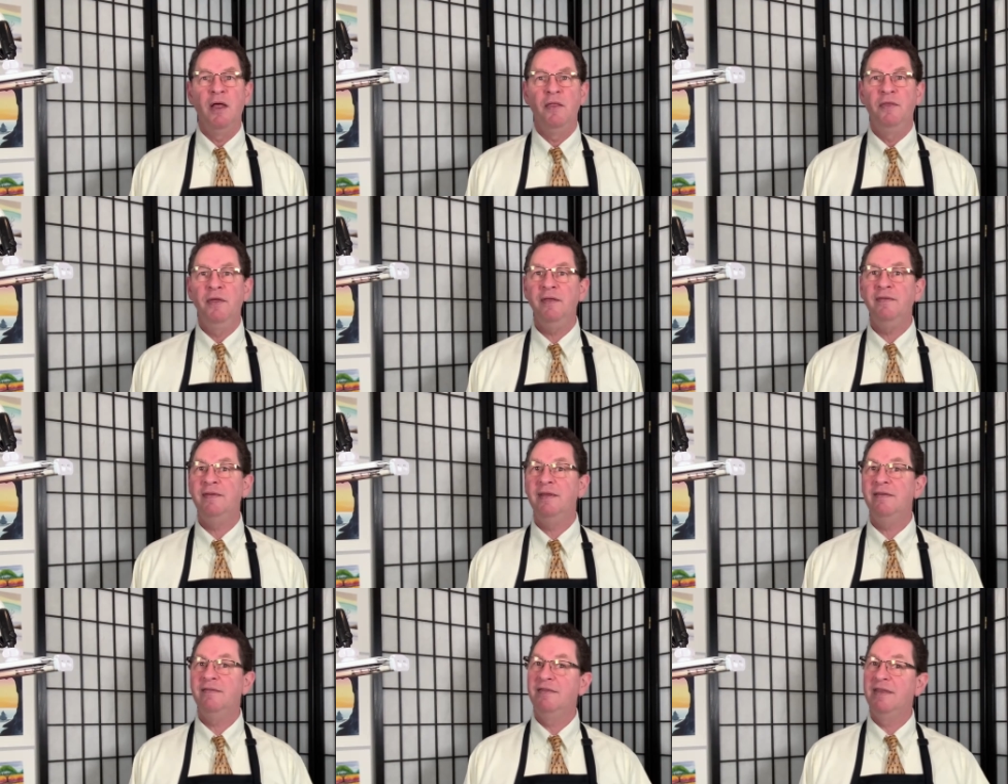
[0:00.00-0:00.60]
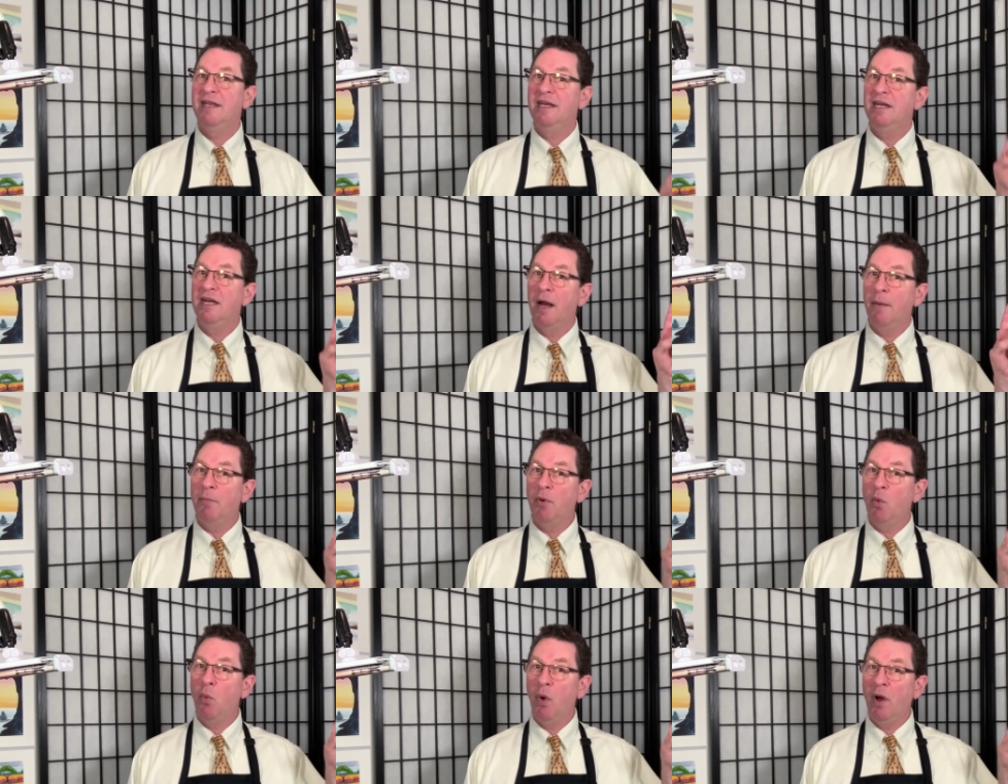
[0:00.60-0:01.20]
This is the
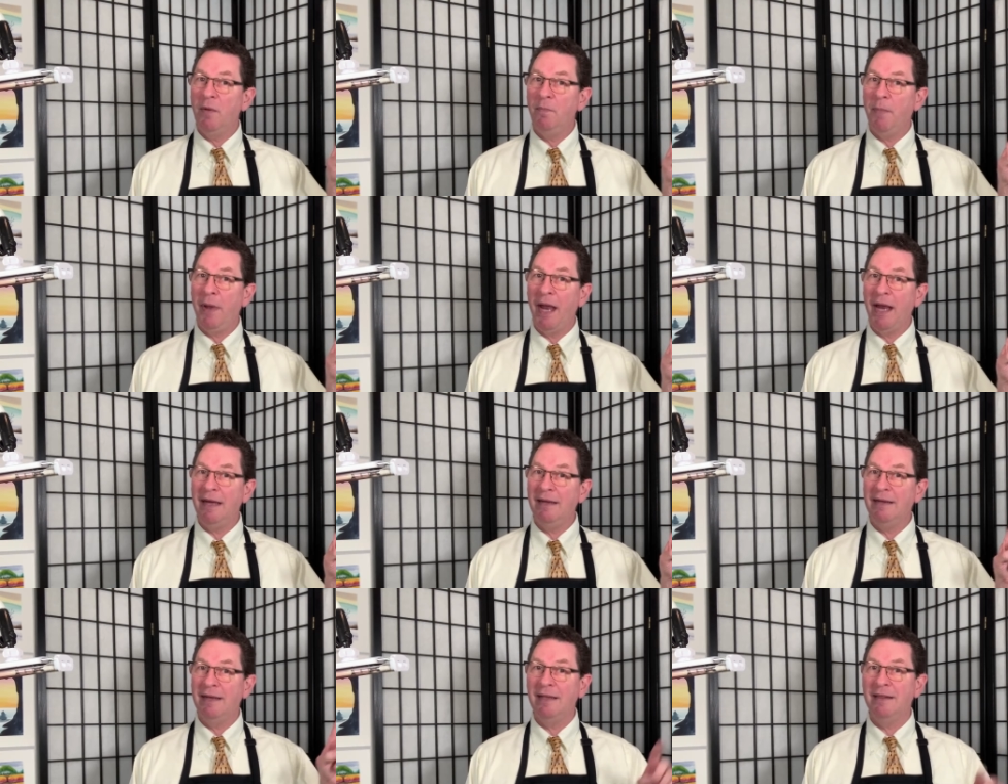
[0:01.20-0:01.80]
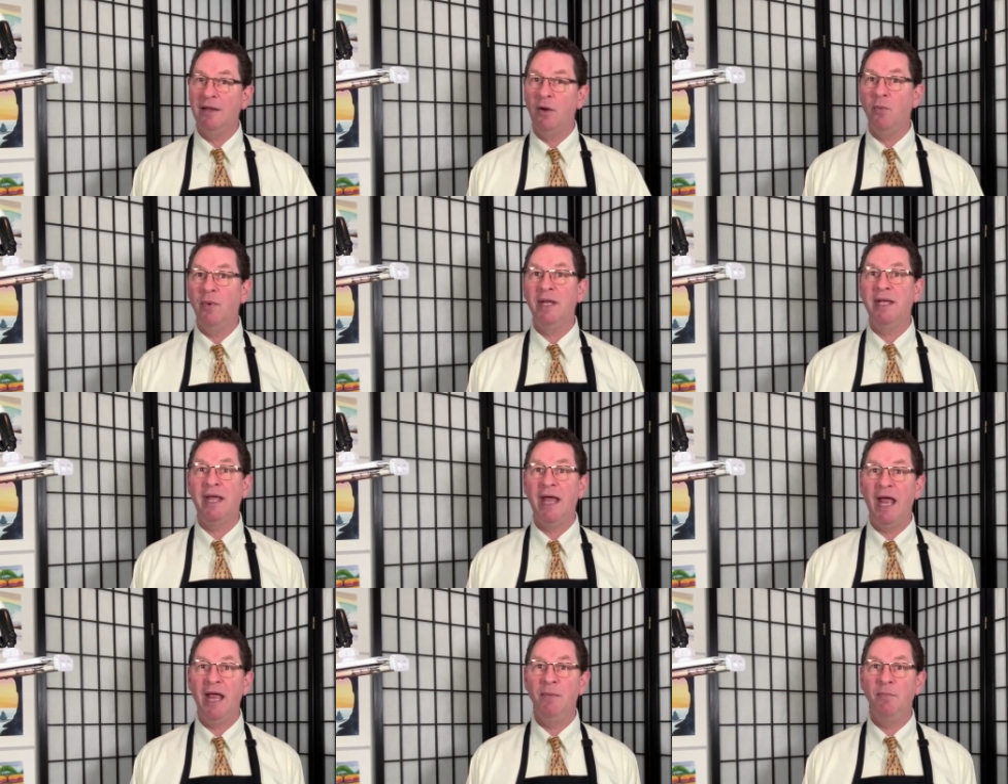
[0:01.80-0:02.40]
number 1 painting that we
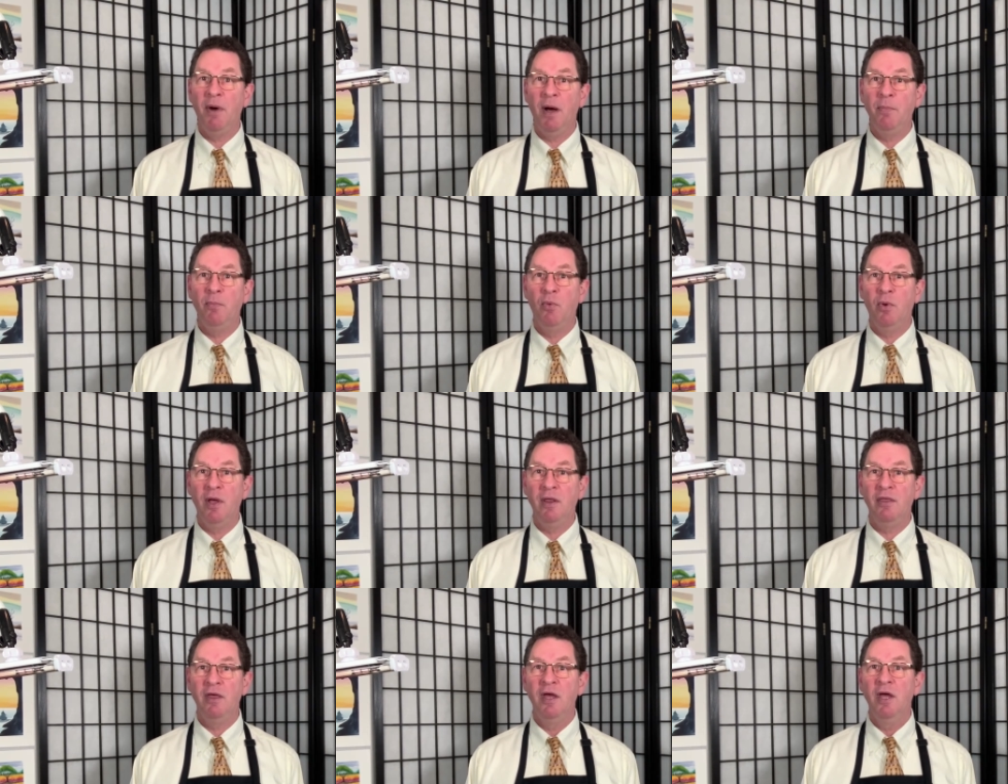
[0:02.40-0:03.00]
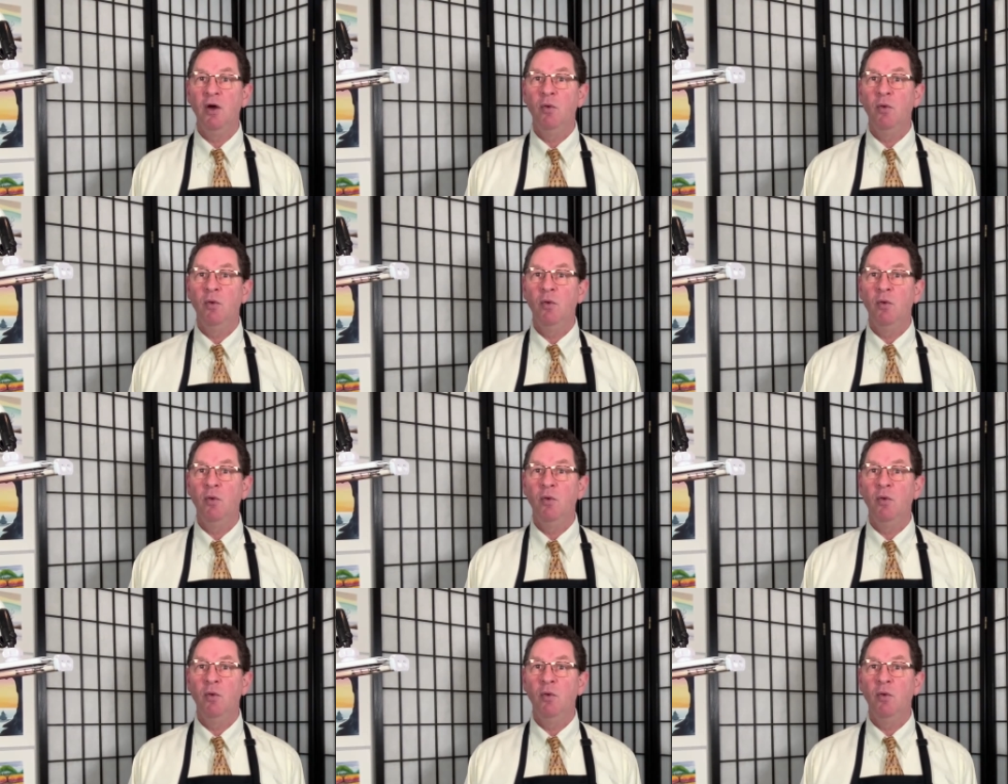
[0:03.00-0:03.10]
came up with